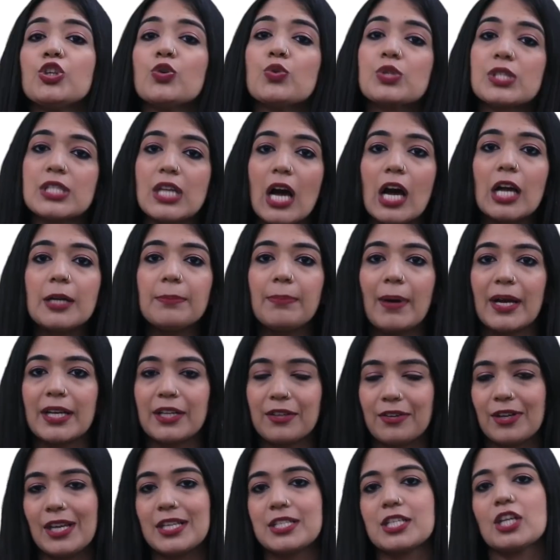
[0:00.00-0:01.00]
You start by
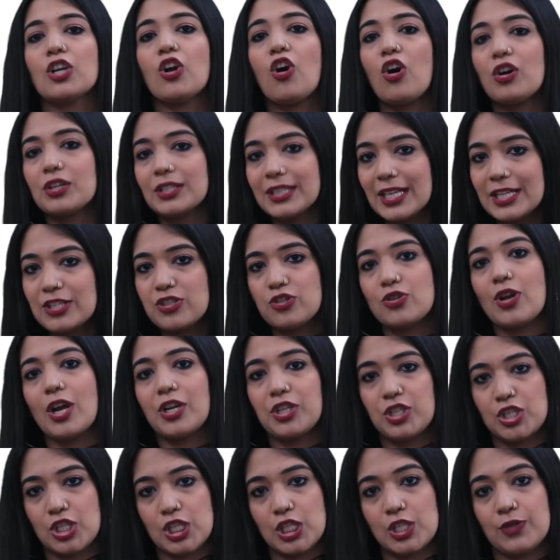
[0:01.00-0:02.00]
creating content
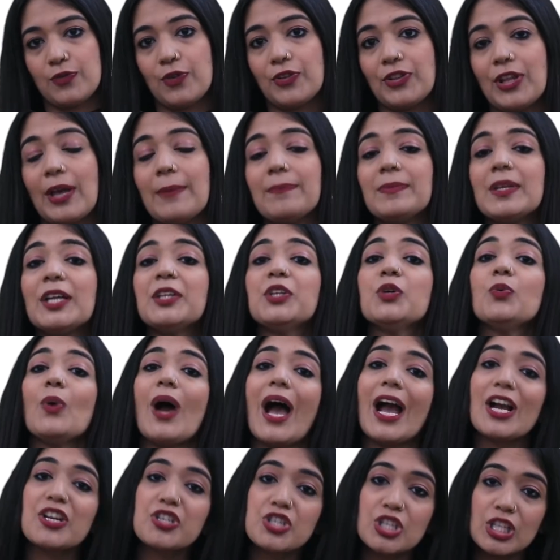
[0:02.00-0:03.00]
strategies for them, then you
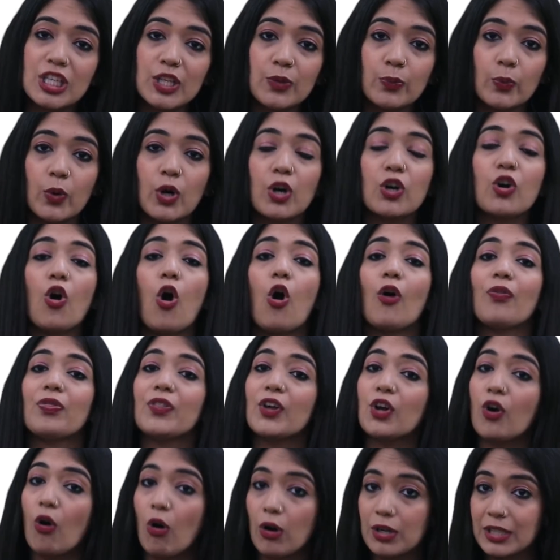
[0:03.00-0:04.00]
actually work on
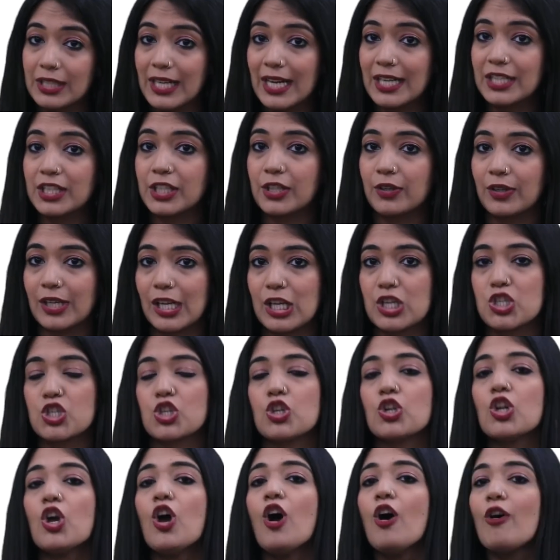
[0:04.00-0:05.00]
the content
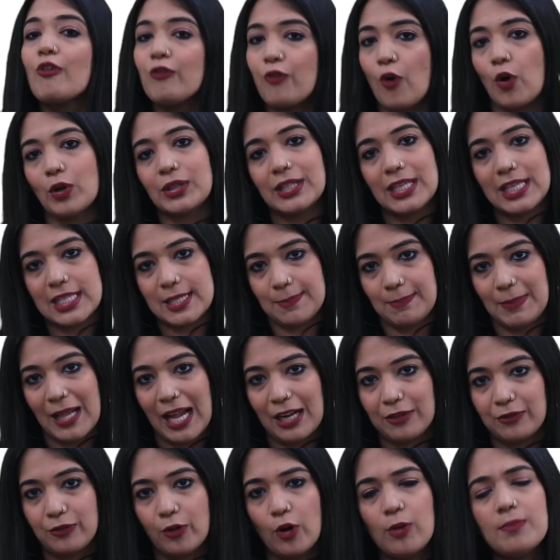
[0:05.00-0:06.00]
creation for these
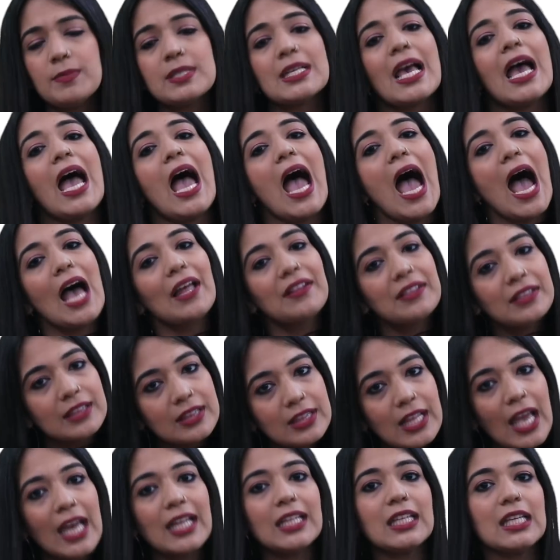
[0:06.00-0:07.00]
platforms,
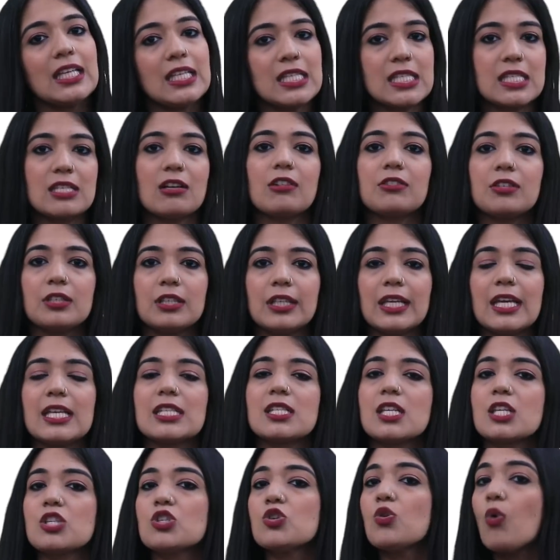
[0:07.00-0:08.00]
and then in certain
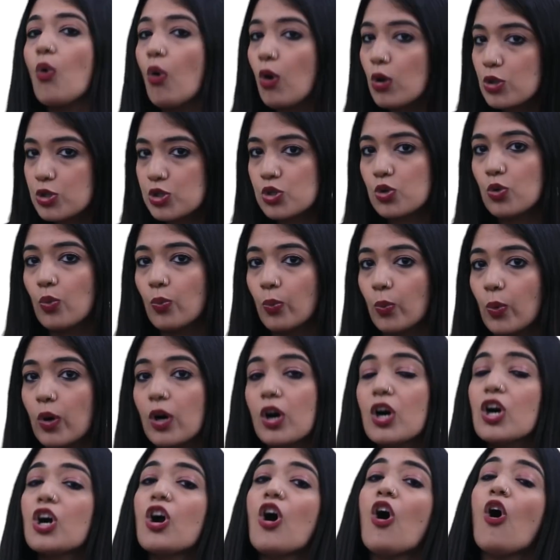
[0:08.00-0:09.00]
cases you also
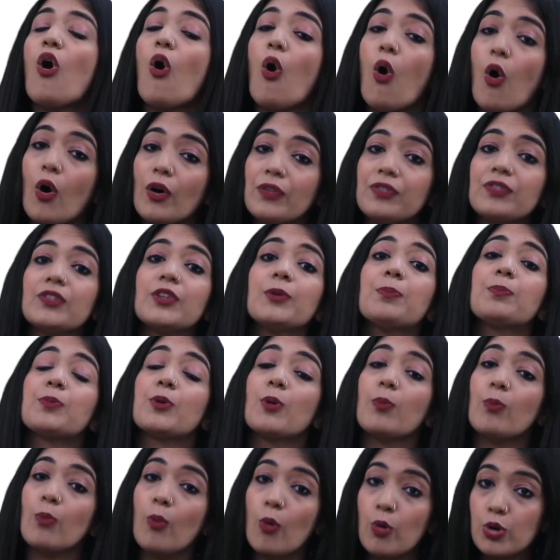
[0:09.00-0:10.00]
work on the
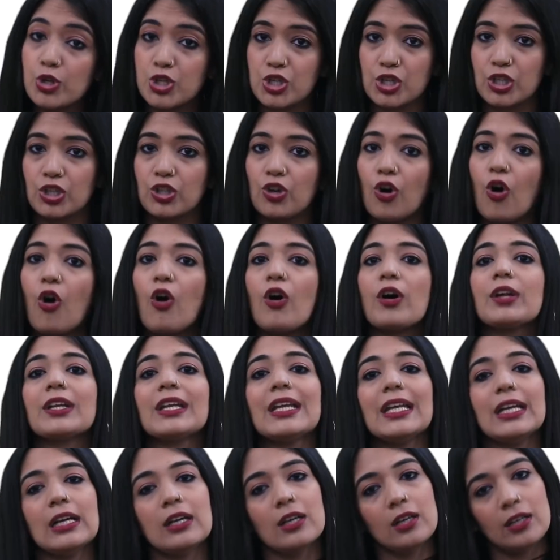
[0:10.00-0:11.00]
promotion or
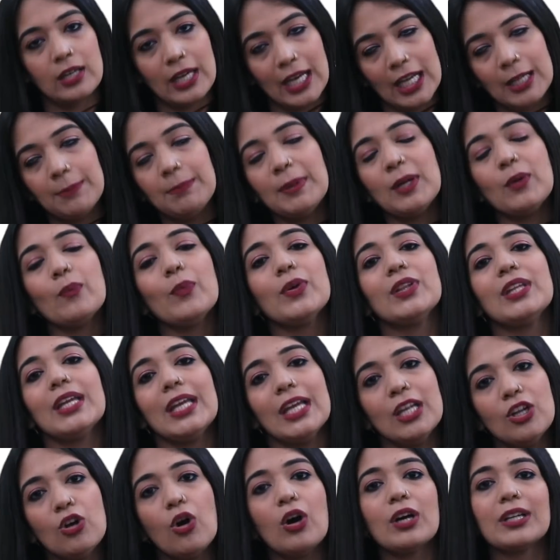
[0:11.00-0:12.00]
helping with
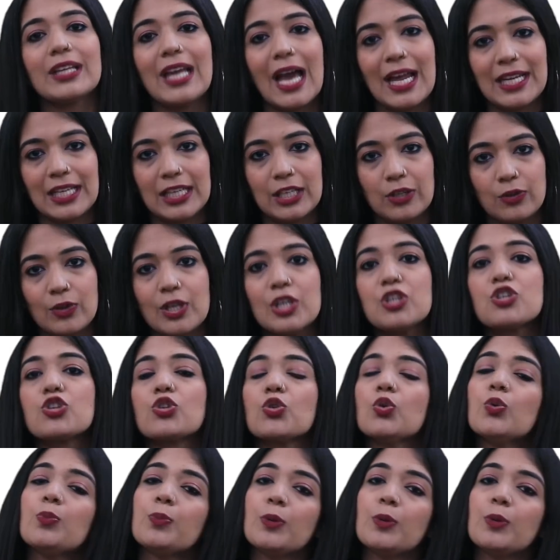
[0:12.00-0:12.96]
inorganic reach through